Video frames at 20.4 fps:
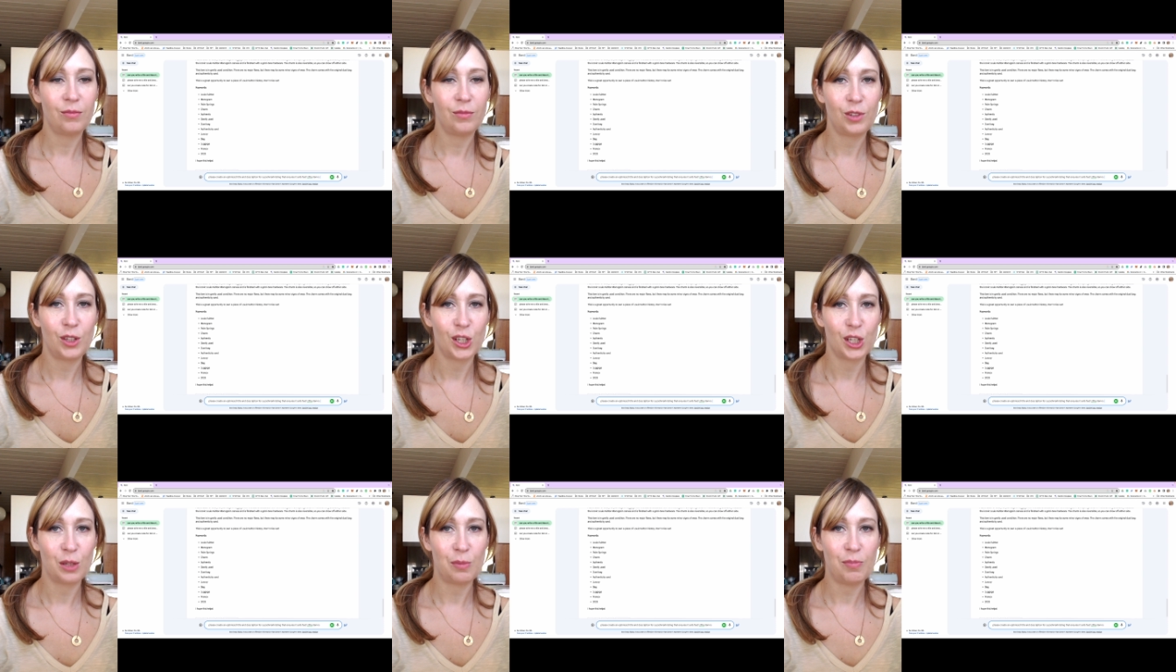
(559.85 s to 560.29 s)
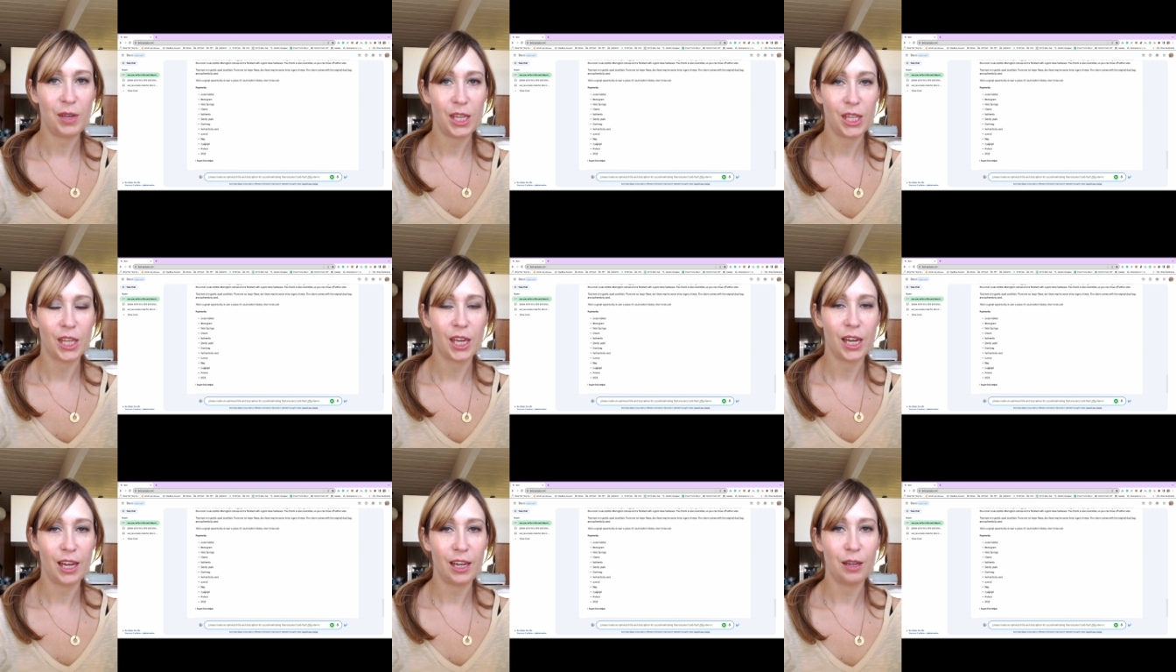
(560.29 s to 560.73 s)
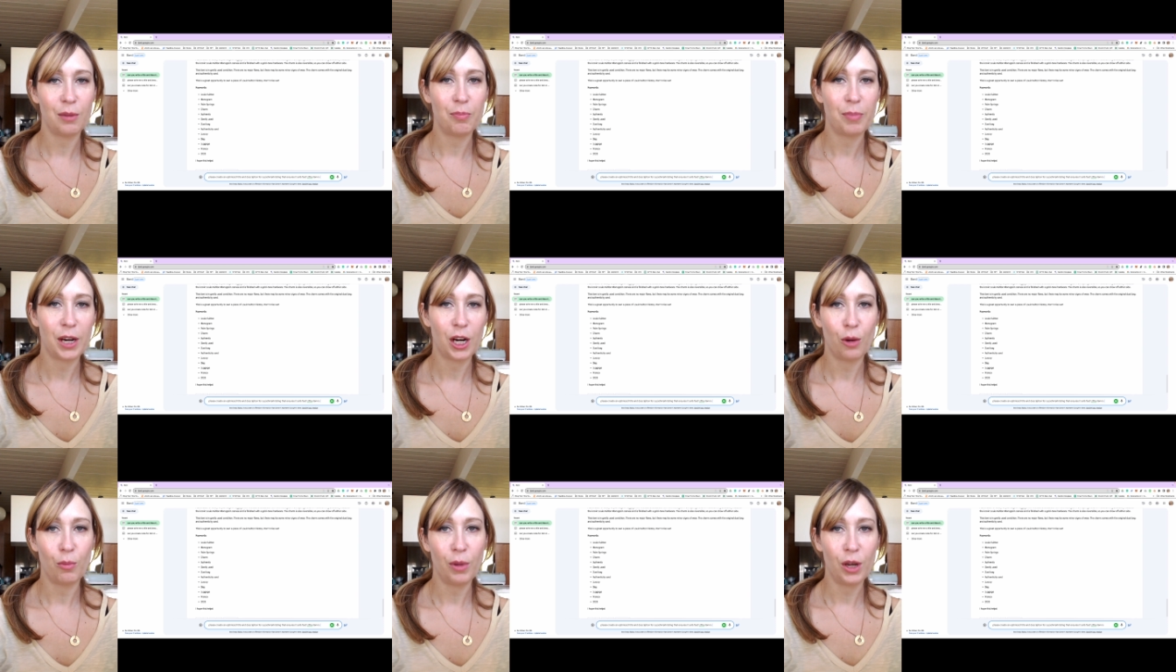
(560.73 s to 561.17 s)
just be like
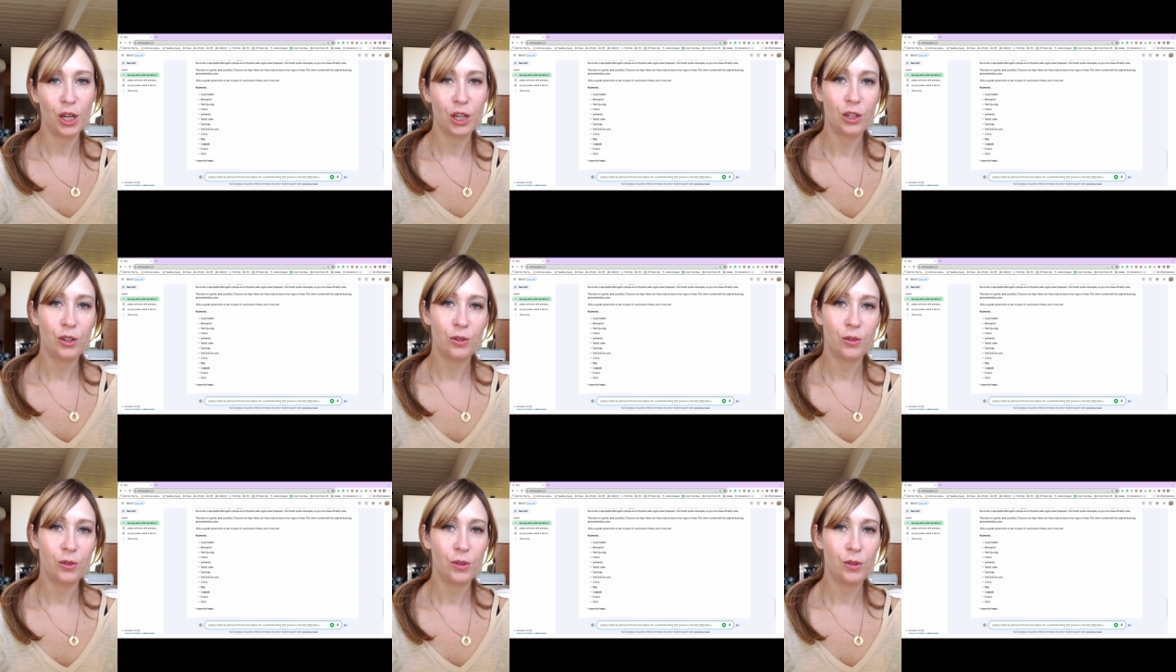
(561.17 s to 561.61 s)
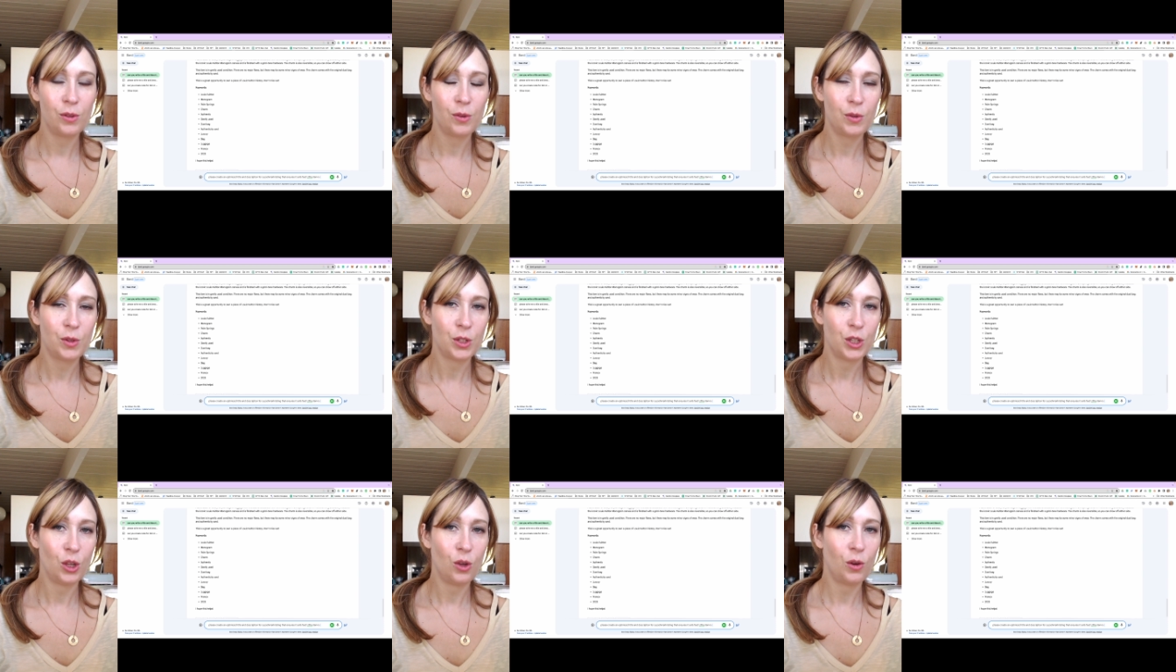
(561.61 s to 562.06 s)
bare bones,